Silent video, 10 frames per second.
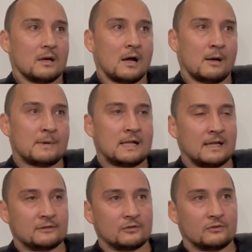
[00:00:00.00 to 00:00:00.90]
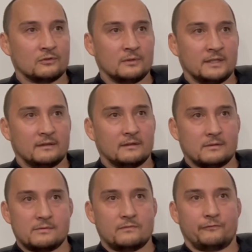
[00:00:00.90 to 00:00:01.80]
I like to do it
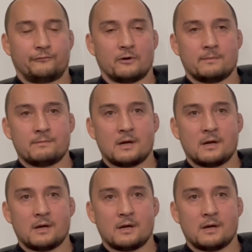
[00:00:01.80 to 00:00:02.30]
from